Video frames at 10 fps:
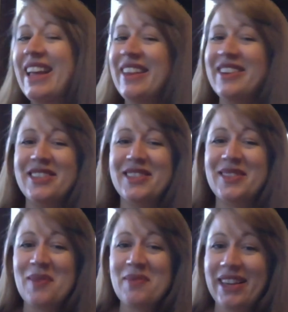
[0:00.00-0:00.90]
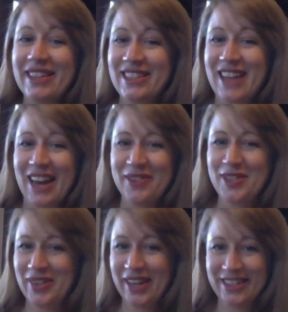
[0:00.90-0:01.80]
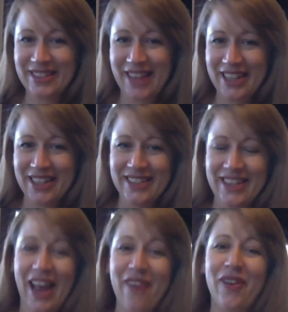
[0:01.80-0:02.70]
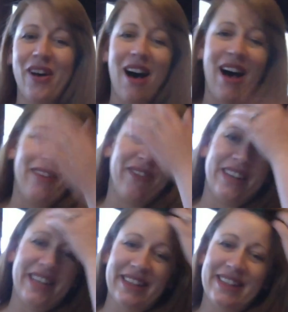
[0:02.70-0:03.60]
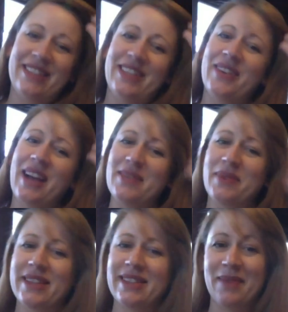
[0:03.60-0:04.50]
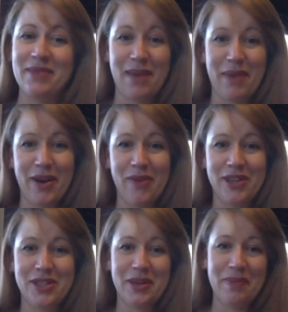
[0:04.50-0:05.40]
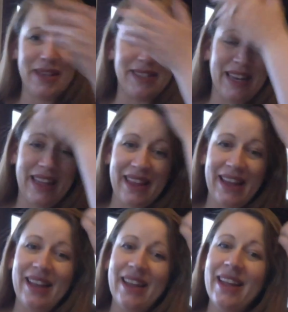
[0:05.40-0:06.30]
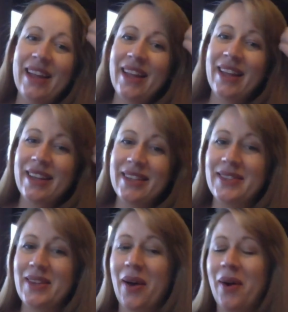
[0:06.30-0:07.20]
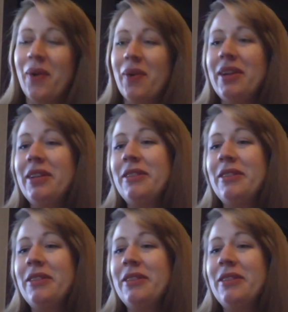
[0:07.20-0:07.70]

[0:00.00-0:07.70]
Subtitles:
just so many kind of strange sections. Like, I feel odd reading this to you guys, but at the same time, I don't want you to miss anything. So,